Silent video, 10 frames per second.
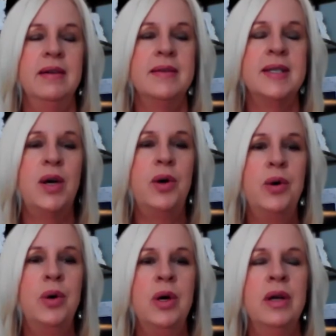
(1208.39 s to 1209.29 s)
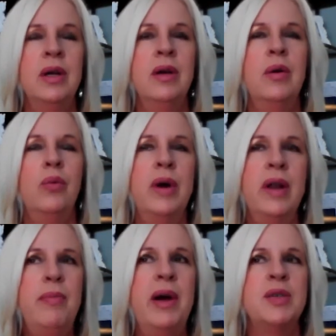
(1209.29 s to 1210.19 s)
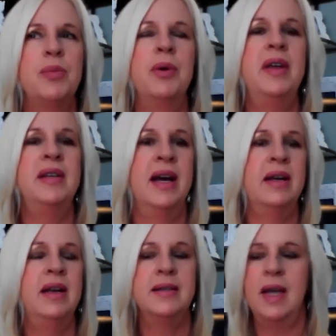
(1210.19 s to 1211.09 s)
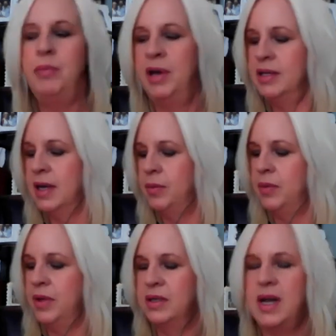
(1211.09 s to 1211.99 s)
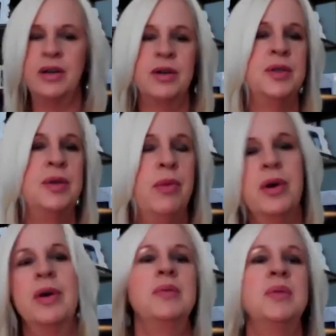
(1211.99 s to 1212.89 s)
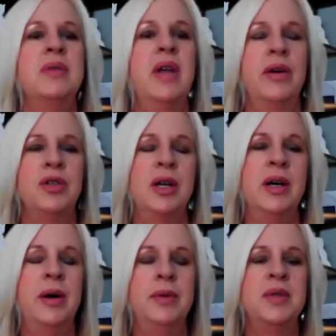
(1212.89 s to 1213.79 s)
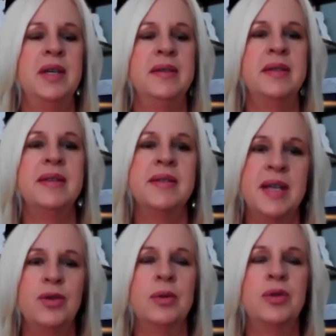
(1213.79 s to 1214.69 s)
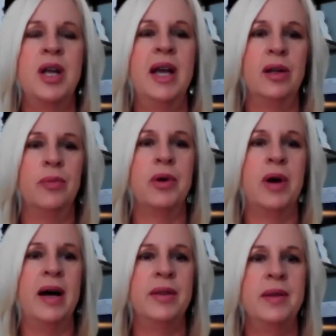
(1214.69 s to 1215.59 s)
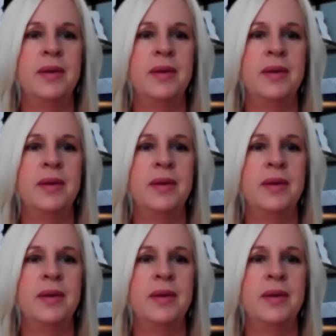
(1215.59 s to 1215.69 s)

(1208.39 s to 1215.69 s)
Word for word: So, one of the best breathing techniques I picked up in Dr. Sue Morter's The Energy Codes is the central channel breath